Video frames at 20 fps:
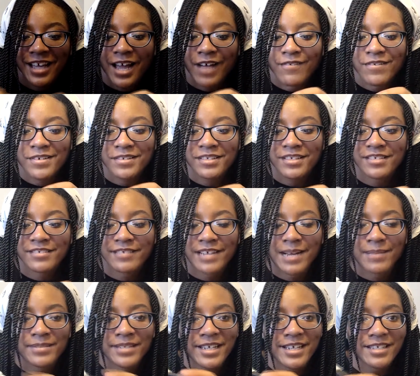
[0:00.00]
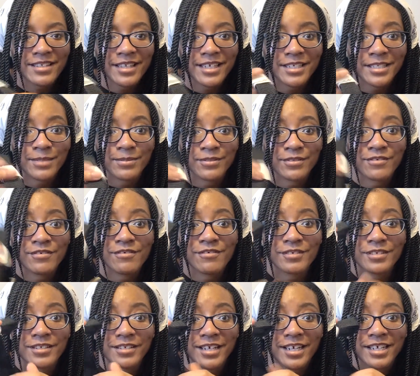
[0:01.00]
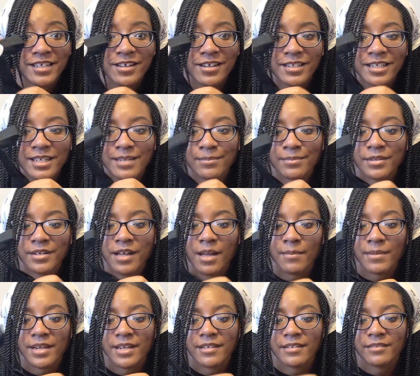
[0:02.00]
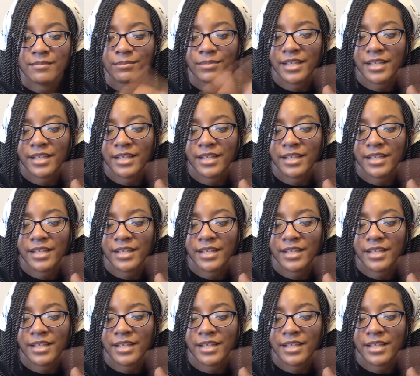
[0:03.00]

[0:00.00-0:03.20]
I wish the straps had, like, some cool design on it, but, I mean,